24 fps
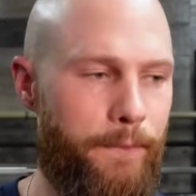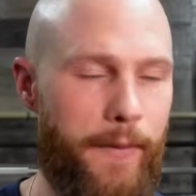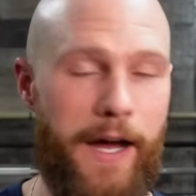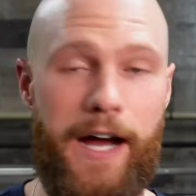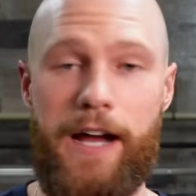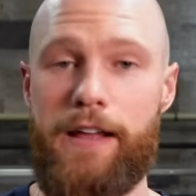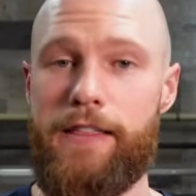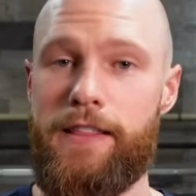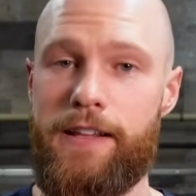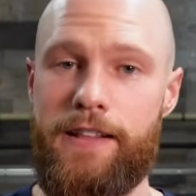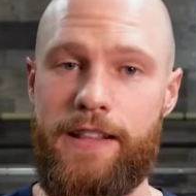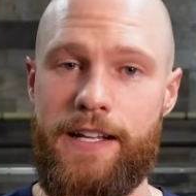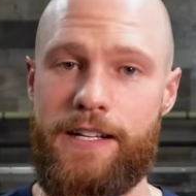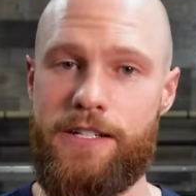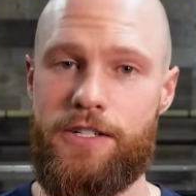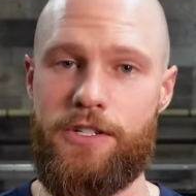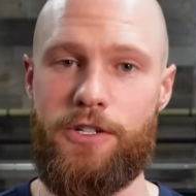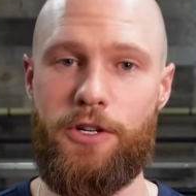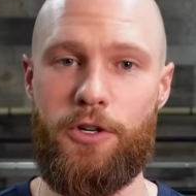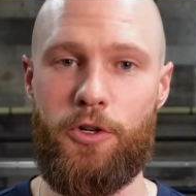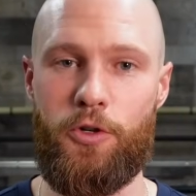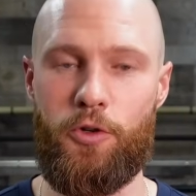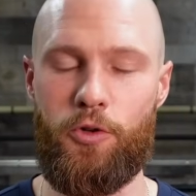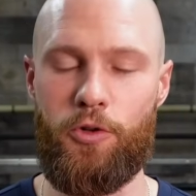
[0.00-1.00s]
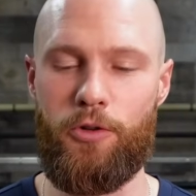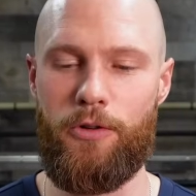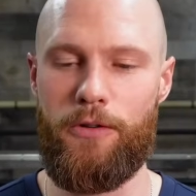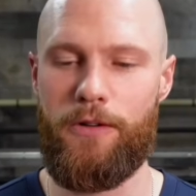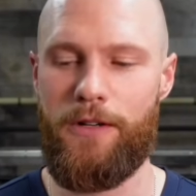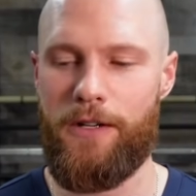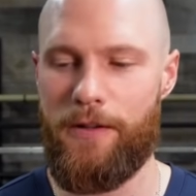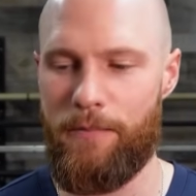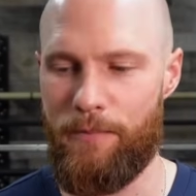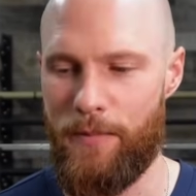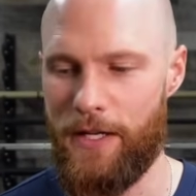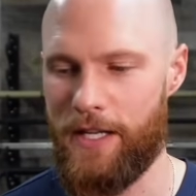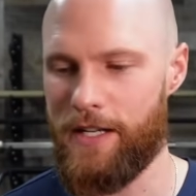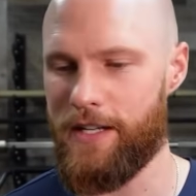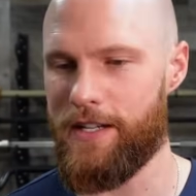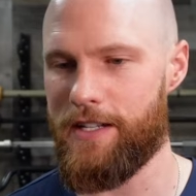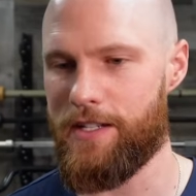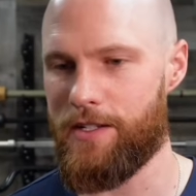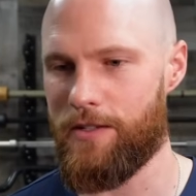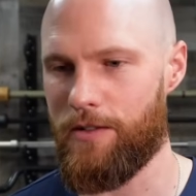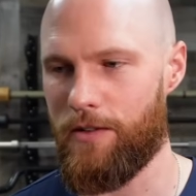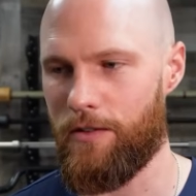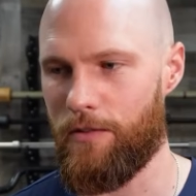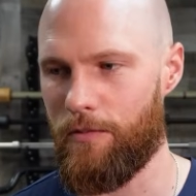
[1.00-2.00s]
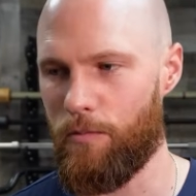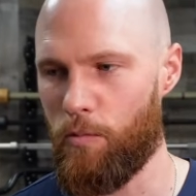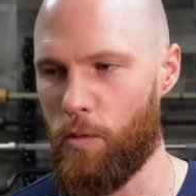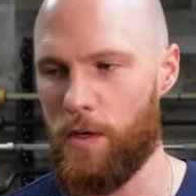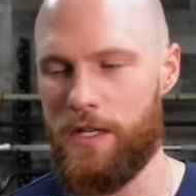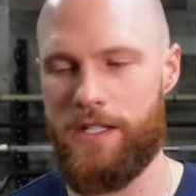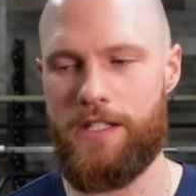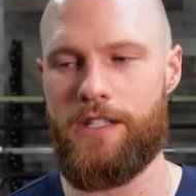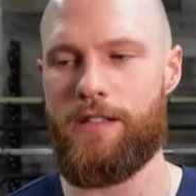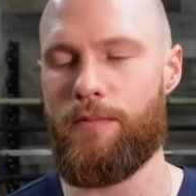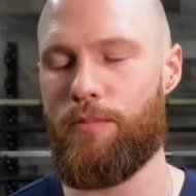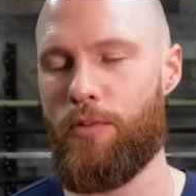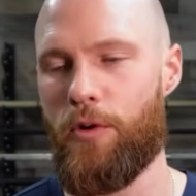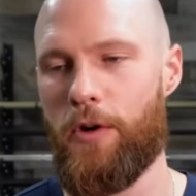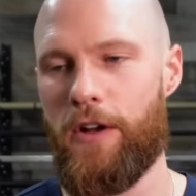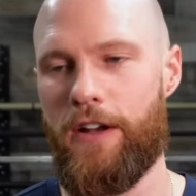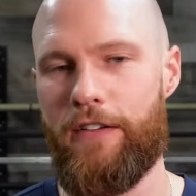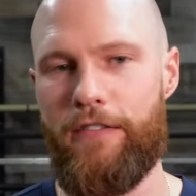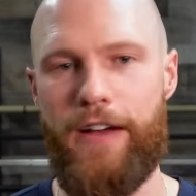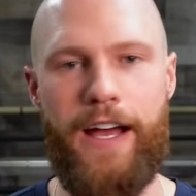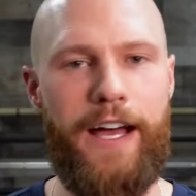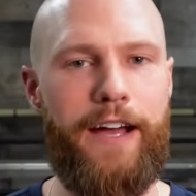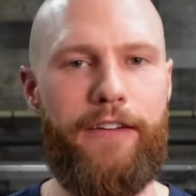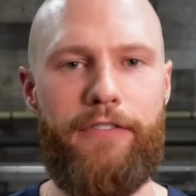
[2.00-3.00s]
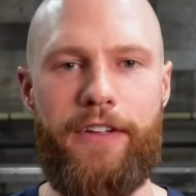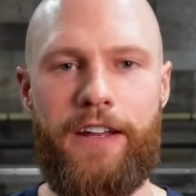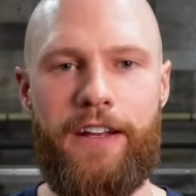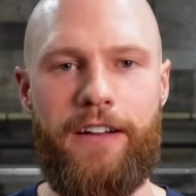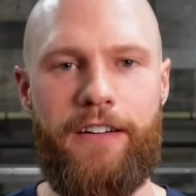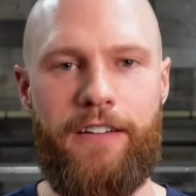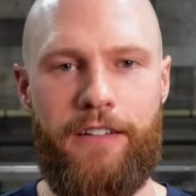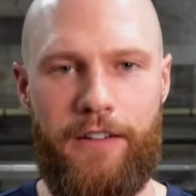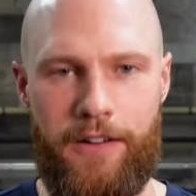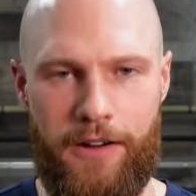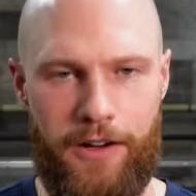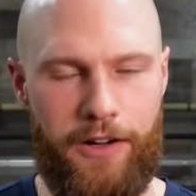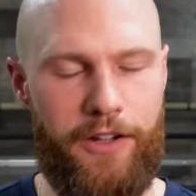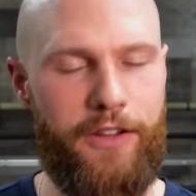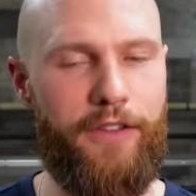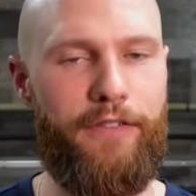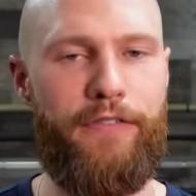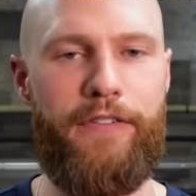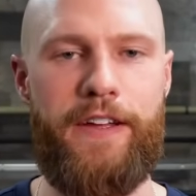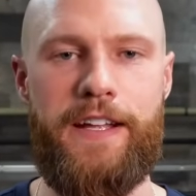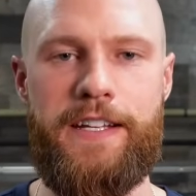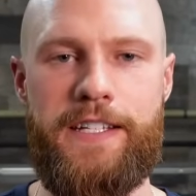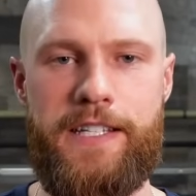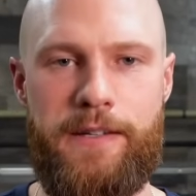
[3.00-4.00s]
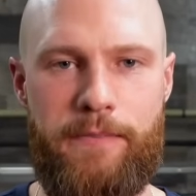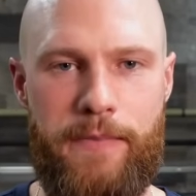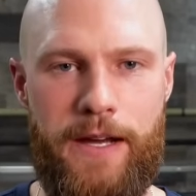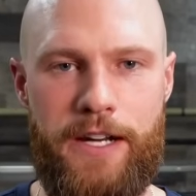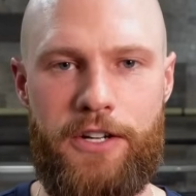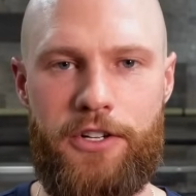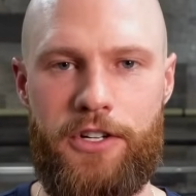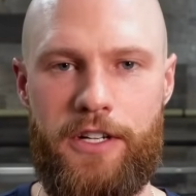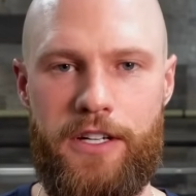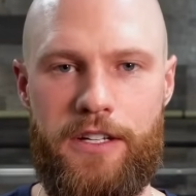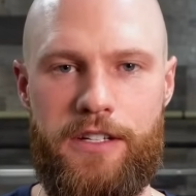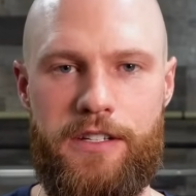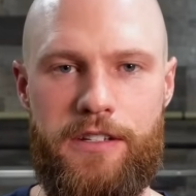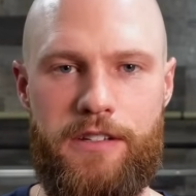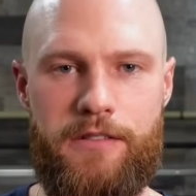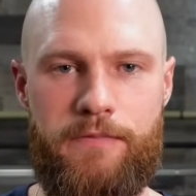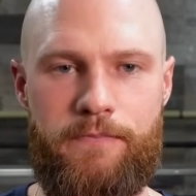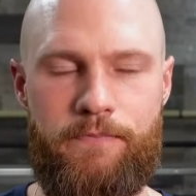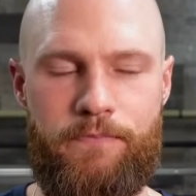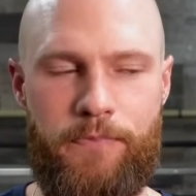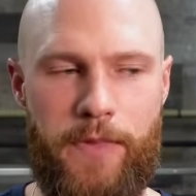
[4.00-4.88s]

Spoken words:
I think that's so cool, because what's the point of having all the fancy metrics